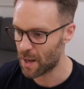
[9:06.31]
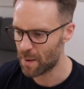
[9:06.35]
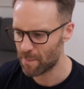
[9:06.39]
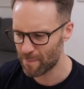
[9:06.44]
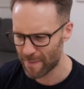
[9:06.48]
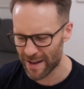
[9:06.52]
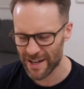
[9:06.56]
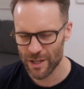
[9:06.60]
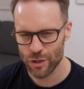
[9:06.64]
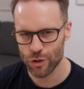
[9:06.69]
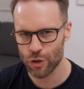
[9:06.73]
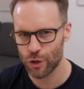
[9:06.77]

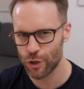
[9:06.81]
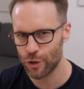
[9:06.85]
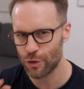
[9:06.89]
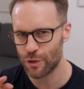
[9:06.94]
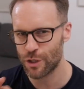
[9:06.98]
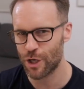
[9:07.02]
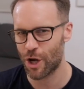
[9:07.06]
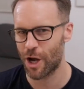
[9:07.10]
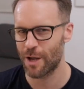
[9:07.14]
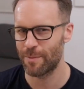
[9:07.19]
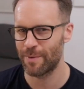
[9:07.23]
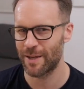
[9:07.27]
Make sure you're
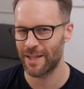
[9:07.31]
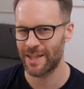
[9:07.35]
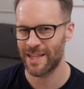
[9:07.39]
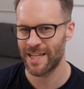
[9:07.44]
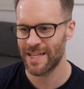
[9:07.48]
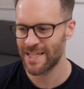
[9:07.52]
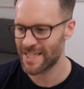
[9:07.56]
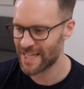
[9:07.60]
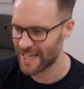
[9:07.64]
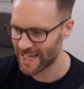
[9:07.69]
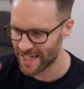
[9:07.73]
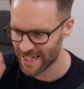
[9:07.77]
typing
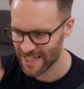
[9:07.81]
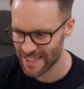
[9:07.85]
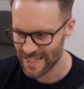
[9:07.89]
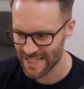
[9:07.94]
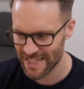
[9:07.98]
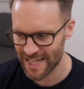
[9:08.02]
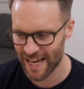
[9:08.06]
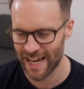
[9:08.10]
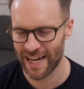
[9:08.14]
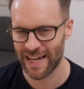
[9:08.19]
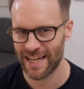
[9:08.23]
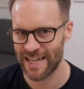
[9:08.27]
these in
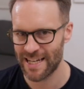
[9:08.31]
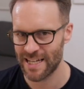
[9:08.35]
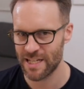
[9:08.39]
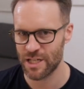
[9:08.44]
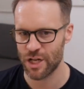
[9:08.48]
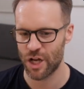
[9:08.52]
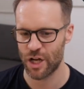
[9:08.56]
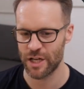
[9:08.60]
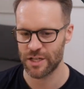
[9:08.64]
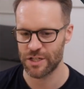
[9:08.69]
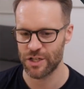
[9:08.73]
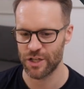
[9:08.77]
exactly as
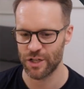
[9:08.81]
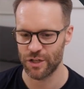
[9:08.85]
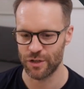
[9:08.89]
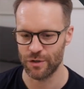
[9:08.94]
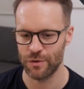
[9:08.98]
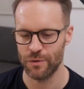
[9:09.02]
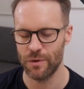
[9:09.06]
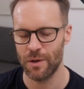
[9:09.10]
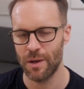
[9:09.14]
I do